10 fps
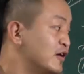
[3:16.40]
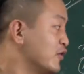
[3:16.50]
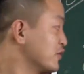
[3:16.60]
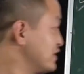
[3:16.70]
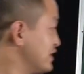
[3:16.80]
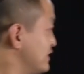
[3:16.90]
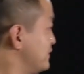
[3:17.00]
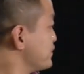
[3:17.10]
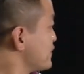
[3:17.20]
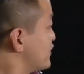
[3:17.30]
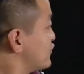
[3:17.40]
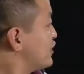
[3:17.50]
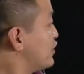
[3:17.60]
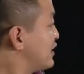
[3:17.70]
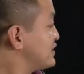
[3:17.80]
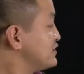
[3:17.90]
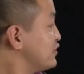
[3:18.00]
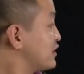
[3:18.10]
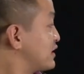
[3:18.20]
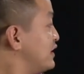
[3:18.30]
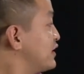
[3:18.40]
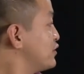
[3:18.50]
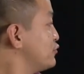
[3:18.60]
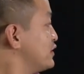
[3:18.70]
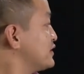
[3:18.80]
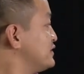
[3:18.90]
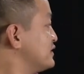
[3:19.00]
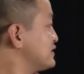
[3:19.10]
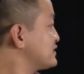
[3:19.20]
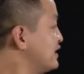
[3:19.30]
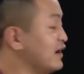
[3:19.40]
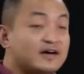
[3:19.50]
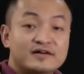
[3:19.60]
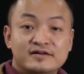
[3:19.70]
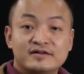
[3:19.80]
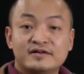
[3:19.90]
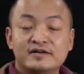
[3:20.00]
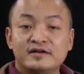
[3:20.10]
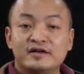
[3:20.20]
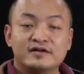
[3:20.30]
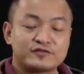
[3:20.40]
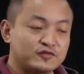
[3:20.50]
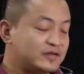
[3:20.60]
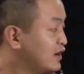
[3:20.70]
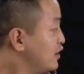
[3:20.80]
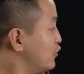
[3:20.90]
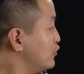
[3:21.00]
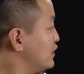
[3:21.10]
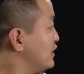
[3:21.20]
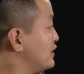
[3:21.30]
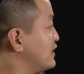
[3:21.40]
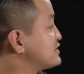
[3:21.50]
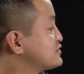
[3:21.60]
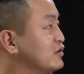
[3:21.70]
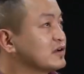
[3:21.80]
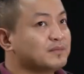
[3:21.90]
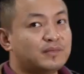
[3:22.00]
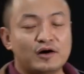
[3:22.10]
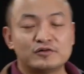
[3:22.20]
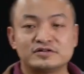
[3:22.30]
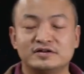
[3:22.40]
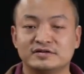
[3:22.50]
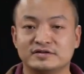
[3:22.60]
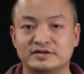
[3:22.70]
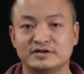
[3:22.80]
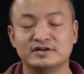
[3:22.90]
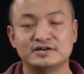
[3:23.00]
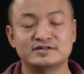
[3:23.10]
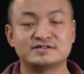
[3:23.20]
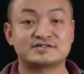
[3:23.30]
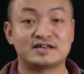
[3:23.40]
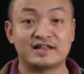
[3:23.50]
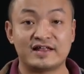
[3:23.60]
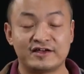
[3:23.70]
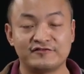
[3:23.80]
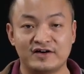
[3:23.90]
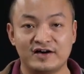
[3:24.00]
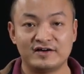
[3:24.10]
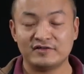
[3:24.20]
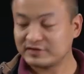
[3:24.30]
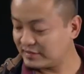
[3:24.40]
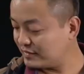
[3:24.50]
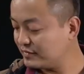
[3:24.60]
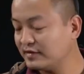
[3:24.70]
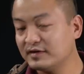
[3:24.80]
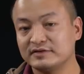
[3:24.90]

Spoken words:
Okay, so now I think you're clear with tongue. So now let's talk about the saliva, okay?